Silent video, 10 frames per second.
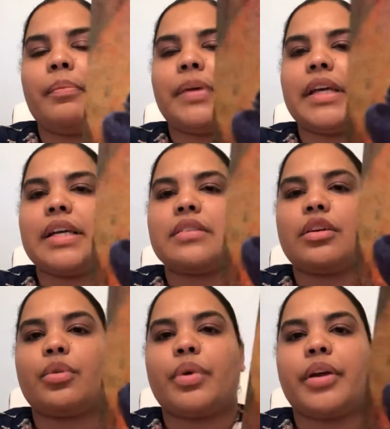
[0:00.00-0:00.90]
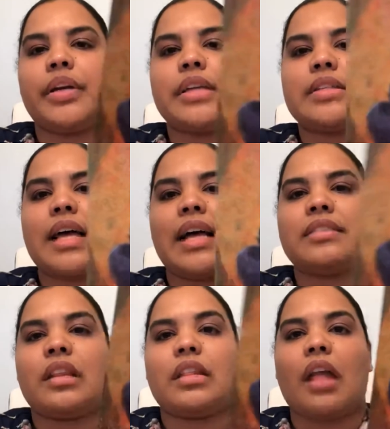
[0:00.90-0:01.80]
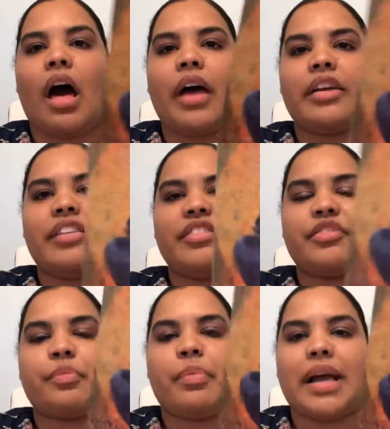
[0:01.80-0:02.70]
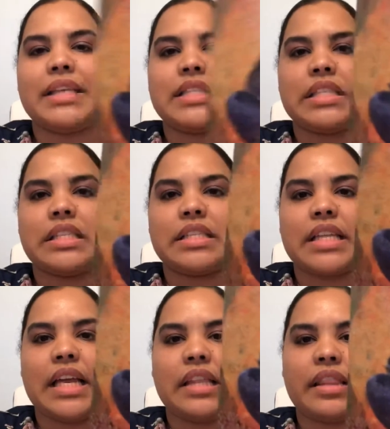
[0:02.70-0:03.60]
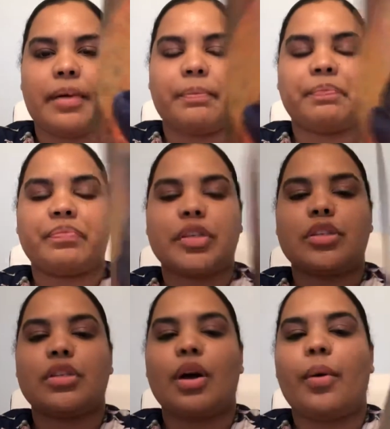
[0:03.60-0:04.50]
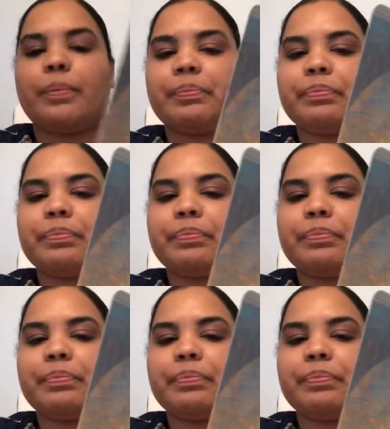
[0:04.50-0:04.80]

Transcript: because Aquarius has a lot of Pisces in them. So